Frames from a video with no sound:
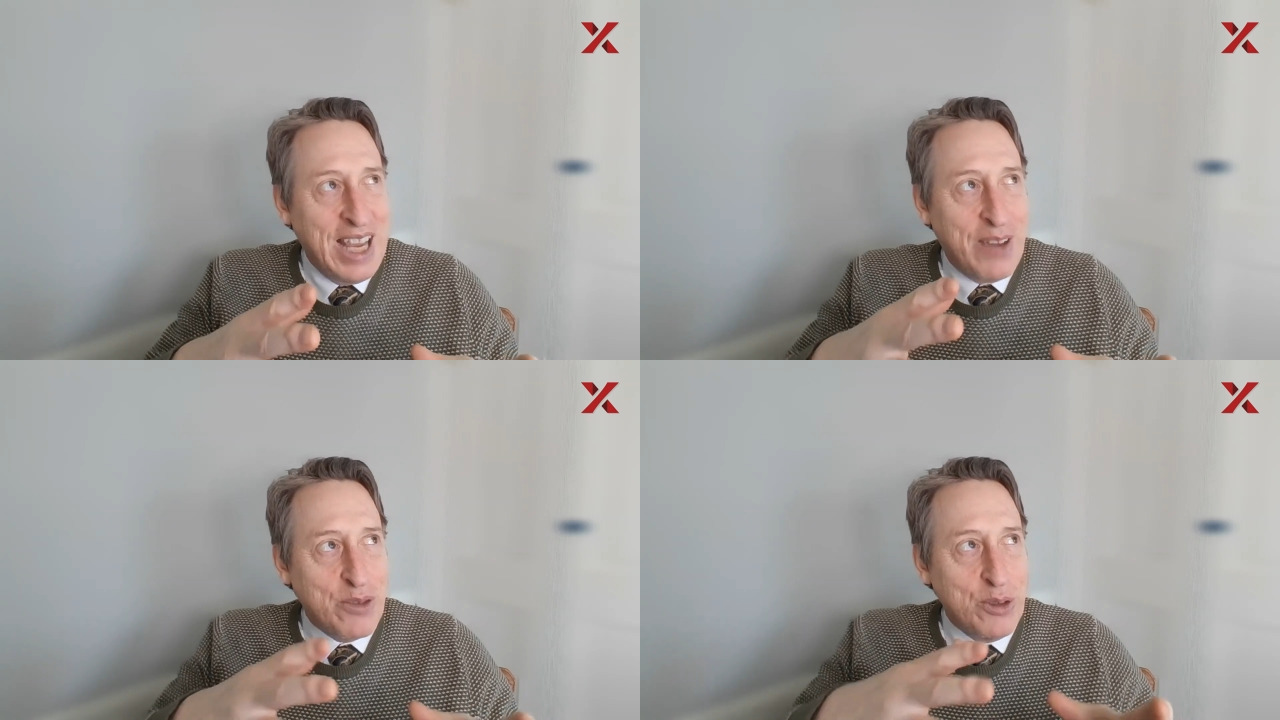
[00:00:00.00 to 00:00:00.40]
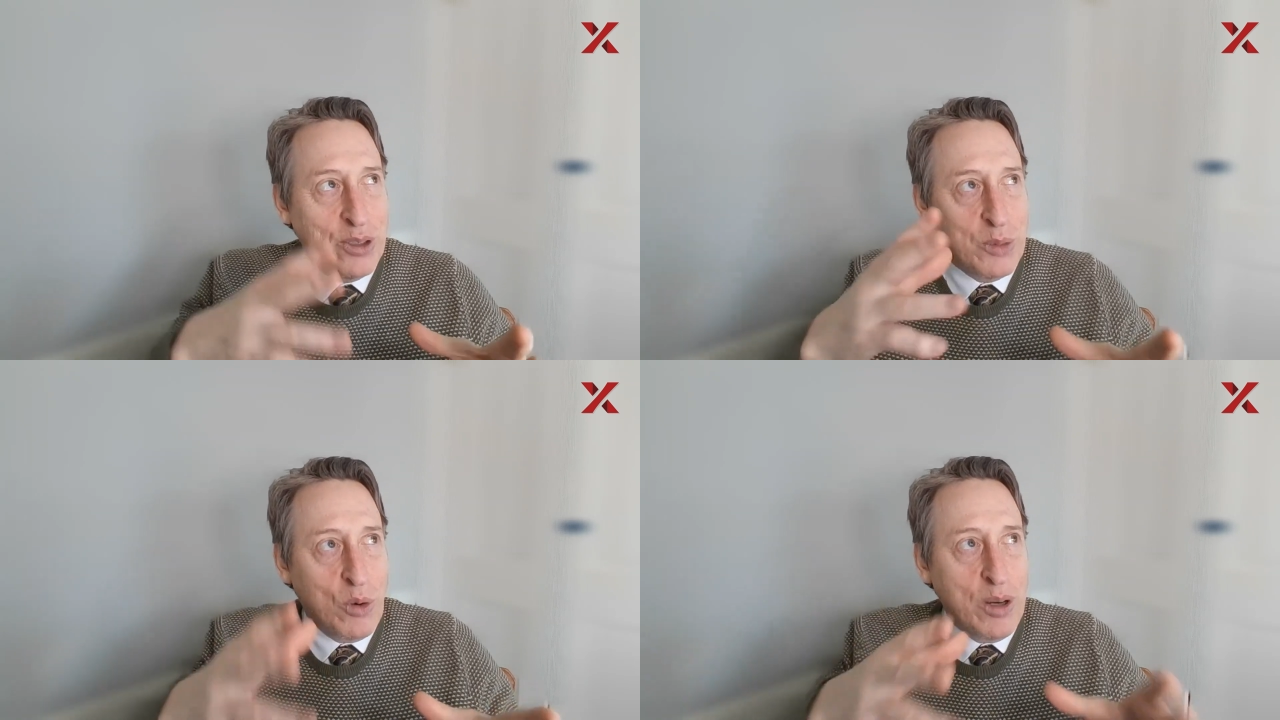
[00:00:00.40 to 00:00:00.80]
after
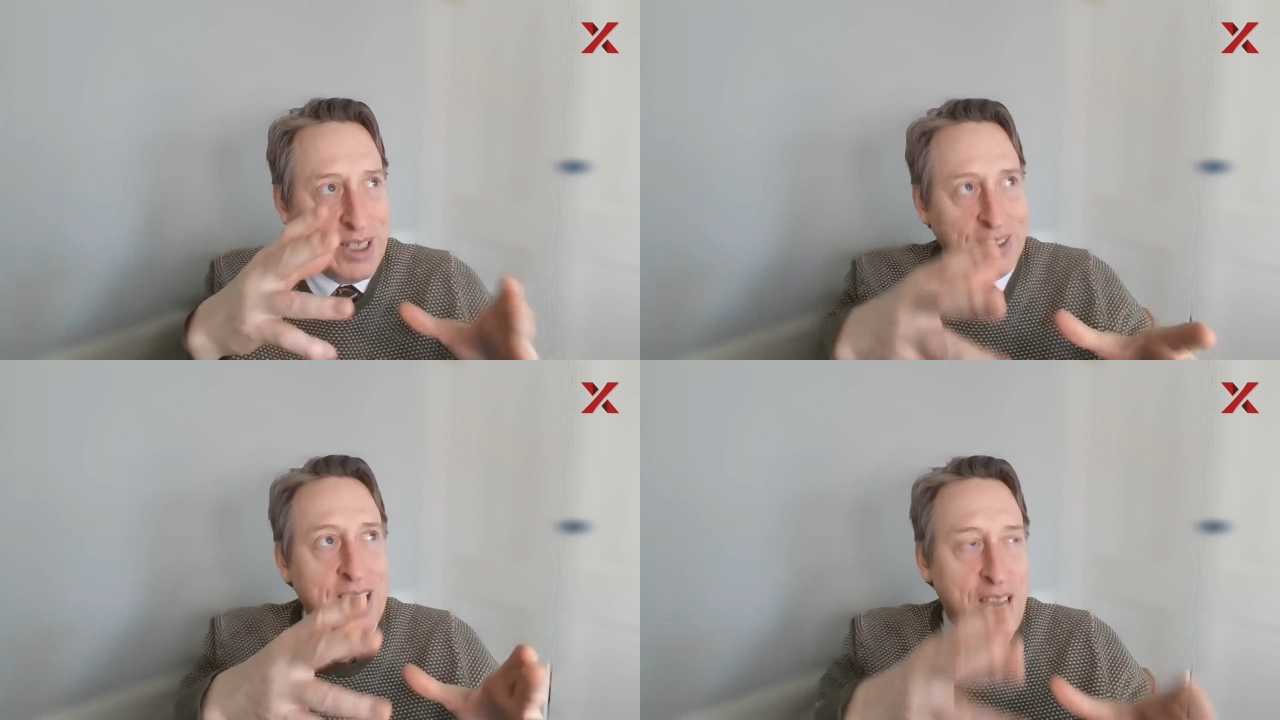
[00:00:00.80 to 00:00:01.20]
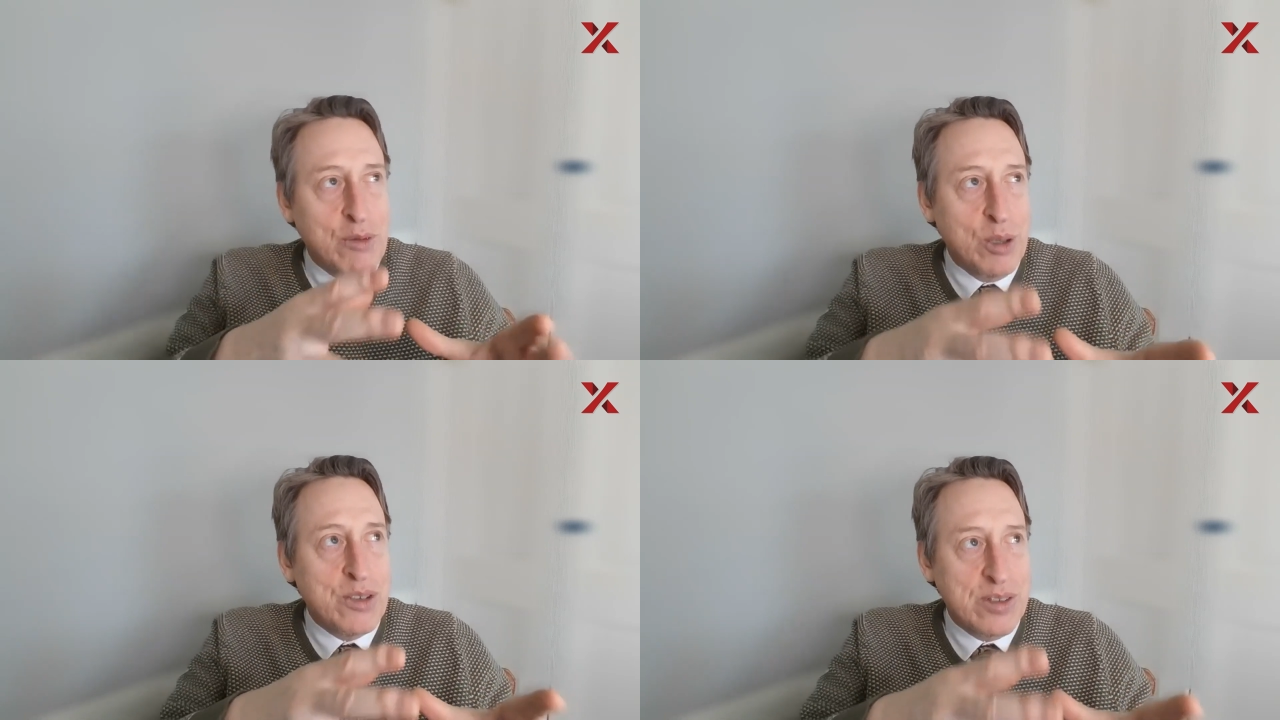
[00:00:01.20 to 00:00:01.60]
nuclear war, you get the
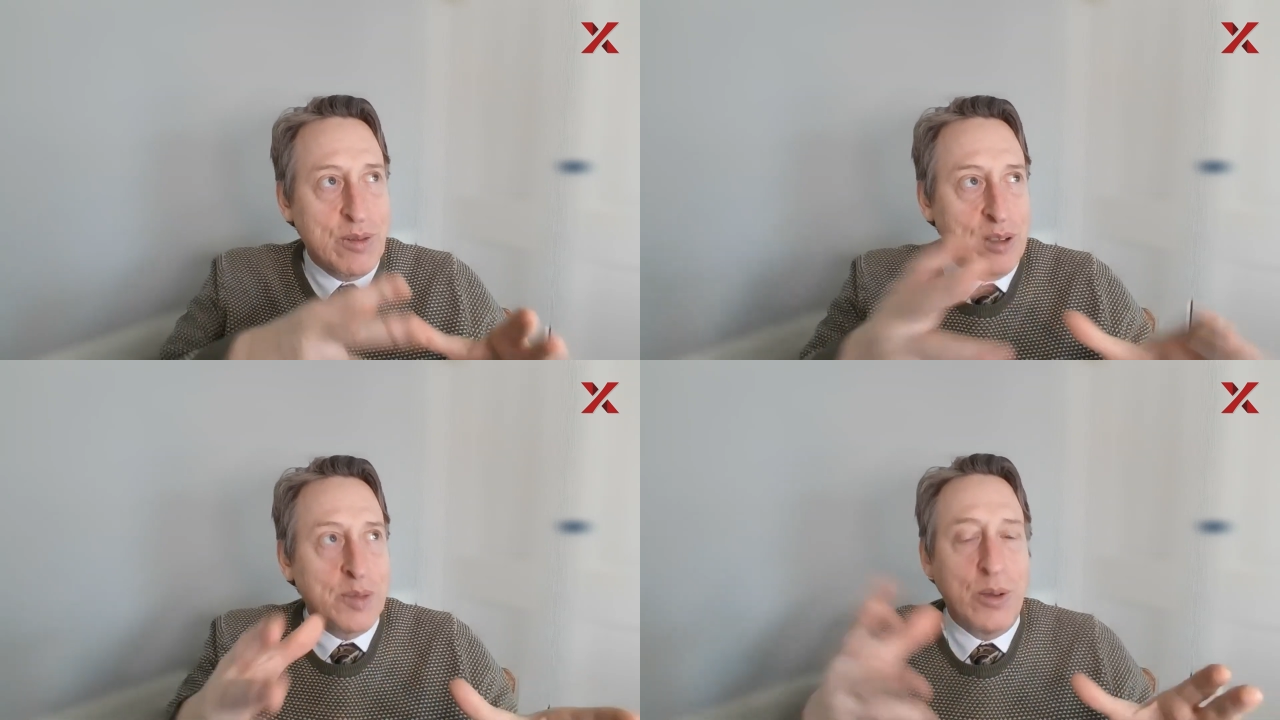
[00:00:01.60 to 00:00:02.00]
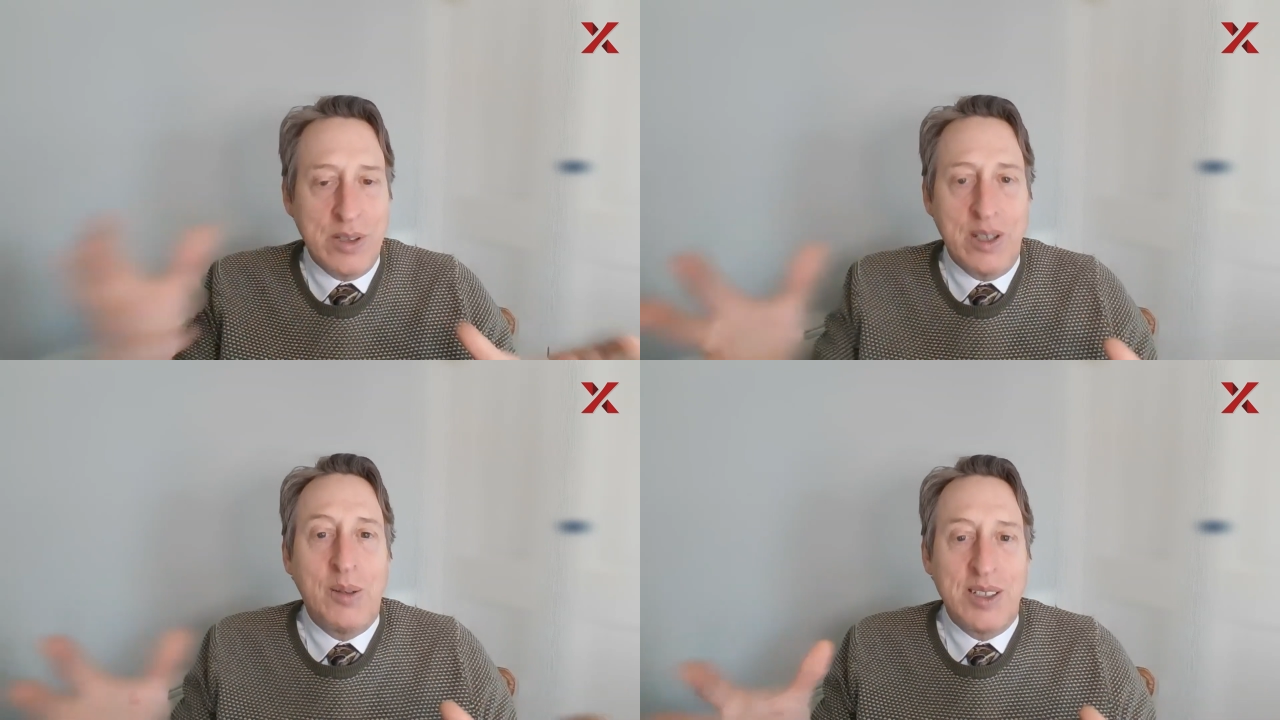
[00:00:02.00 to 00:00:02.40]
cockroaches are
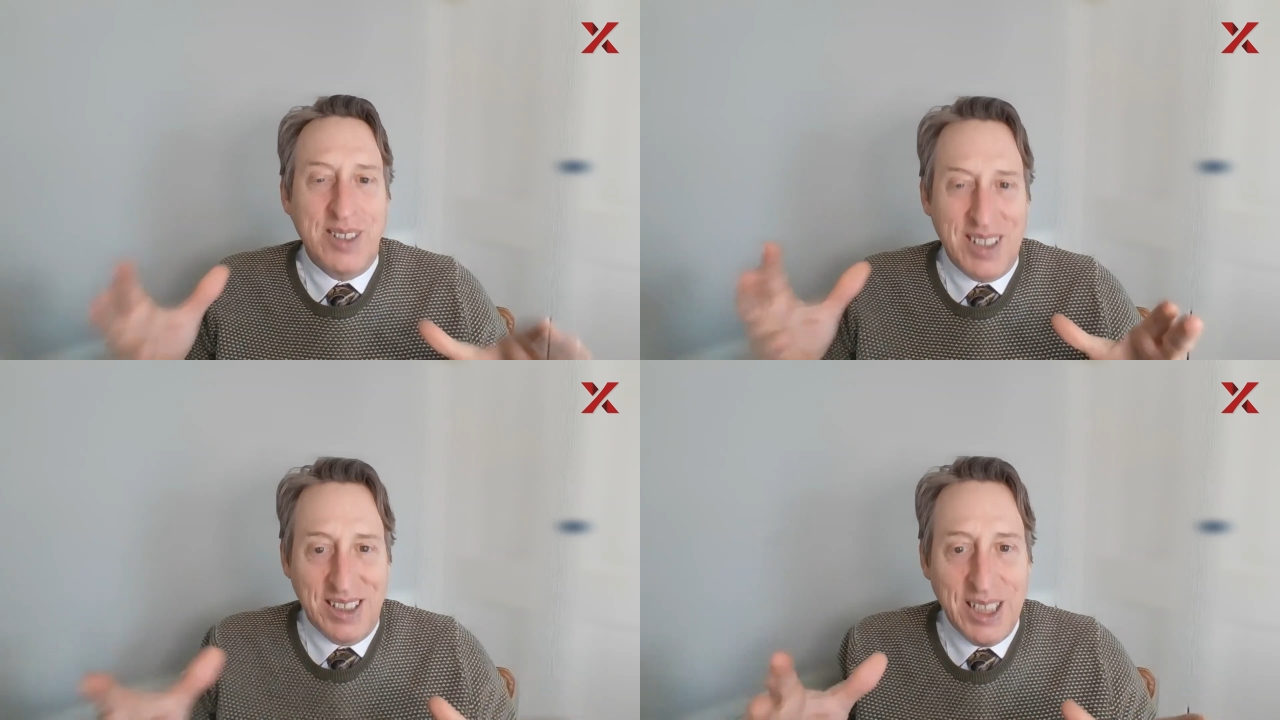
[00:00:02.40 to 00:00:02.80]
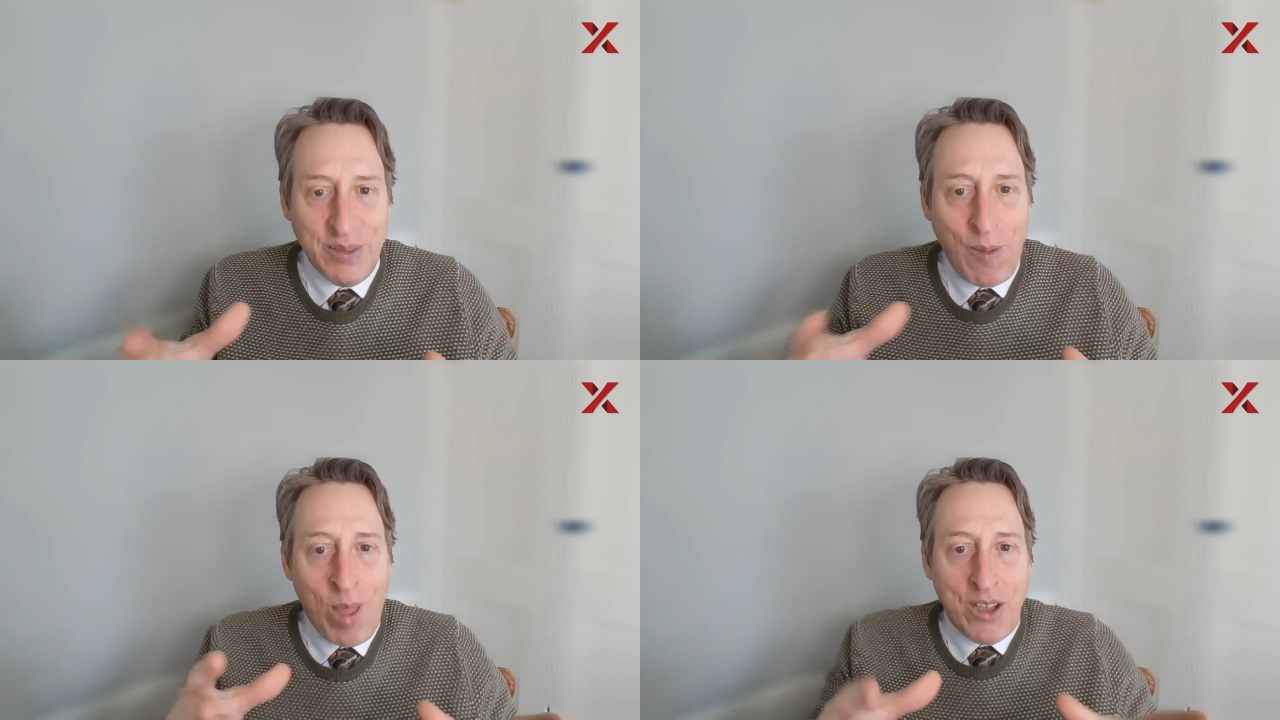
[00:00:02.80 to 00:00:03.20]
supposedly the ones that are going to
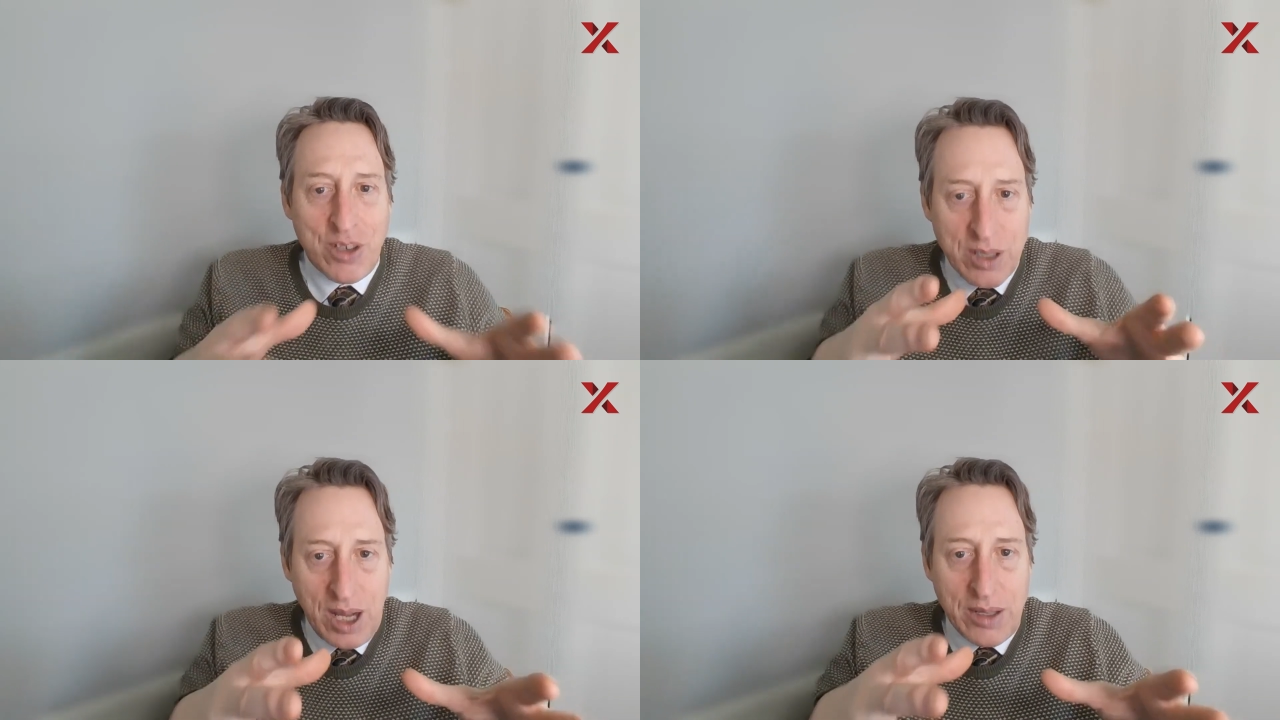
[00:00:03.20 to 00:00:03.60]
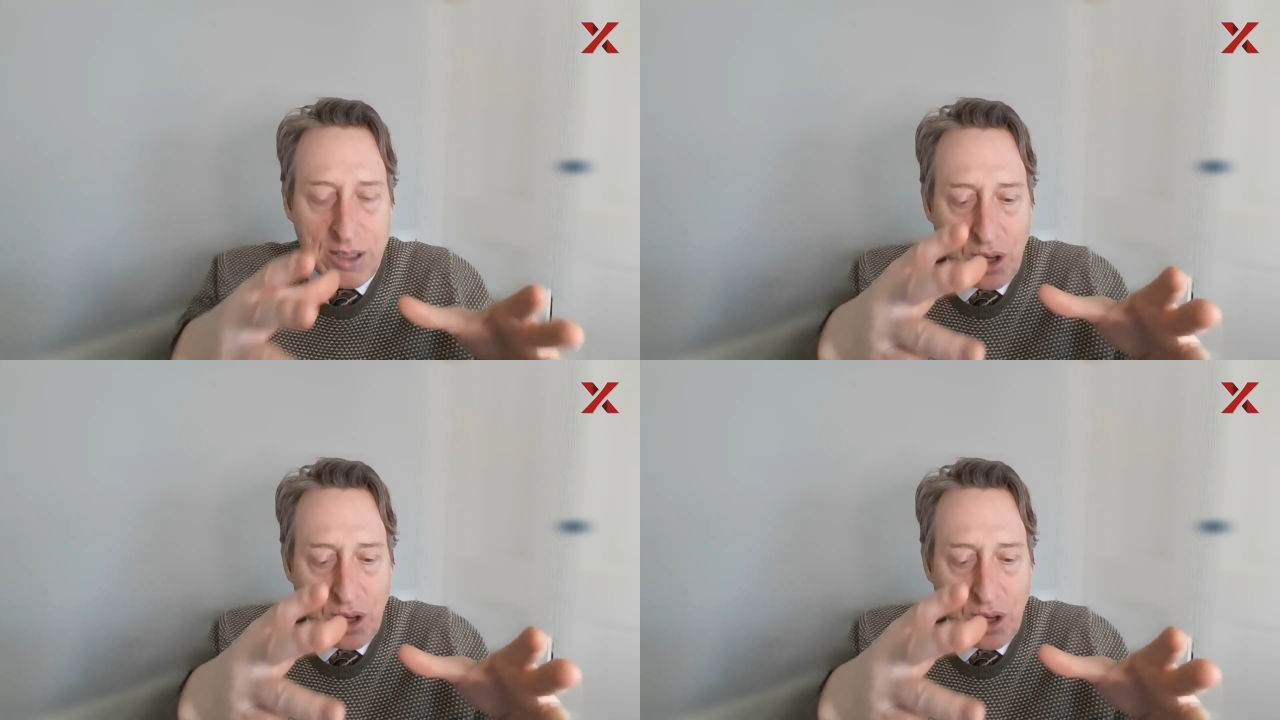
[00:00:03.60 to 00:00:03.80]
live. Just kind of these